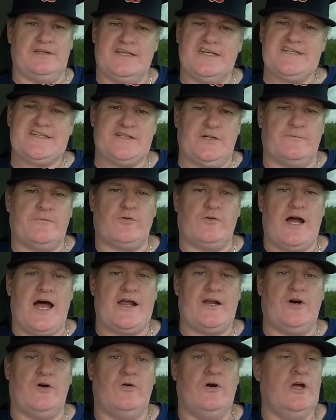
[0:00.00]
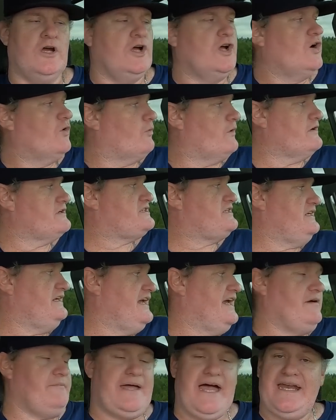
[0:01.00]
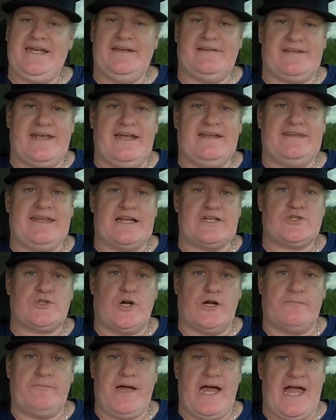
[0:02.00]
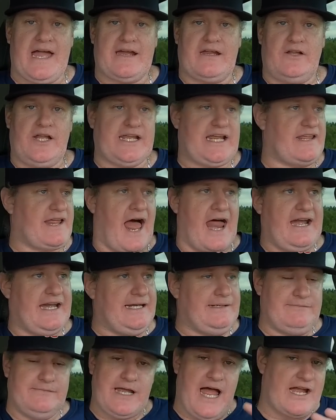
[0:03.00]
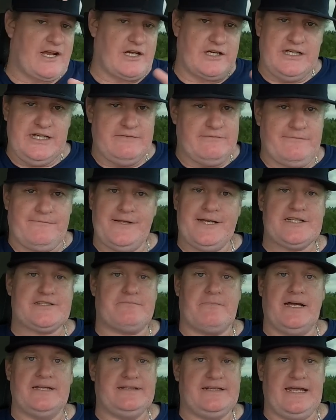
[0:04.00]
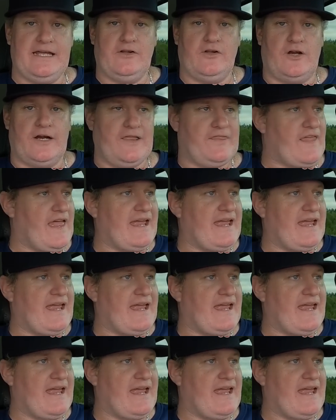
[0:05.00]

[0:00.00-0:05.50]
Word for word: the Silverado where GM had to take that truck back. Like I couldn't even finish my deal on it.